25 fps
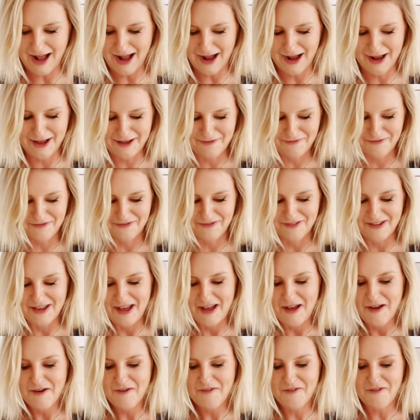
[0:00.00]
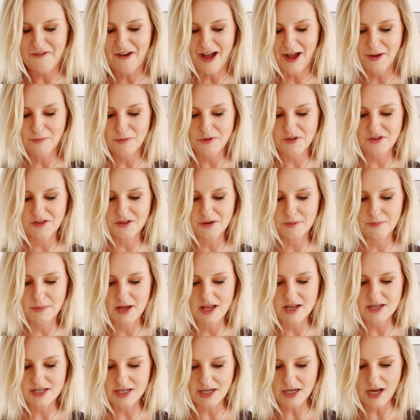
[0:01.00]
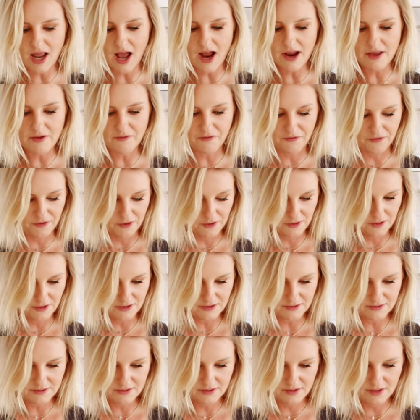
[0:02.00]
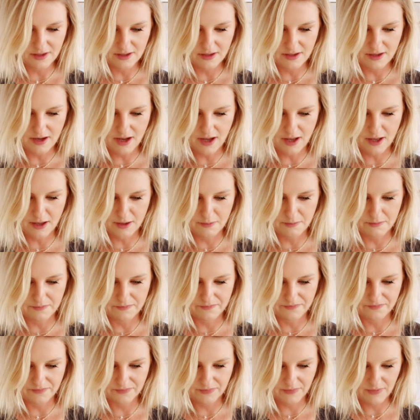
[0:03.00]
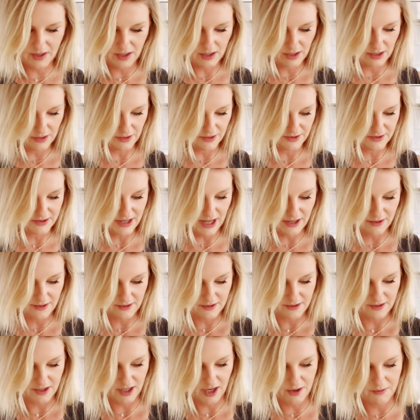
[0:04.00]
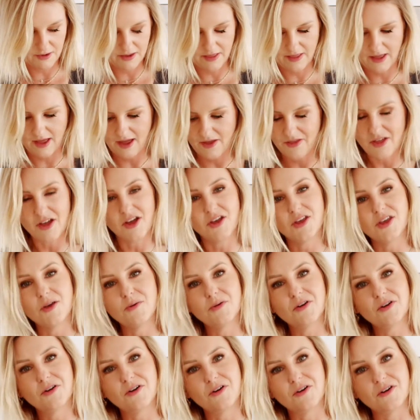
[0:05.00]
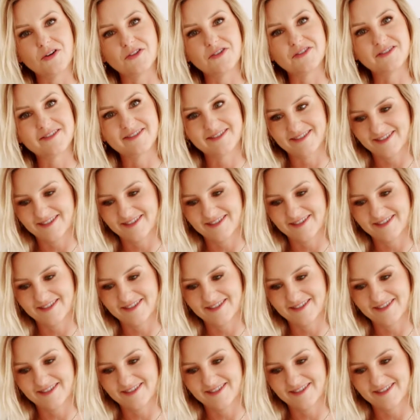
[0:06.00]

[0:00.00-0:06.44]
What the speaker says: I've found some delightful little stands to go in there that are unicorn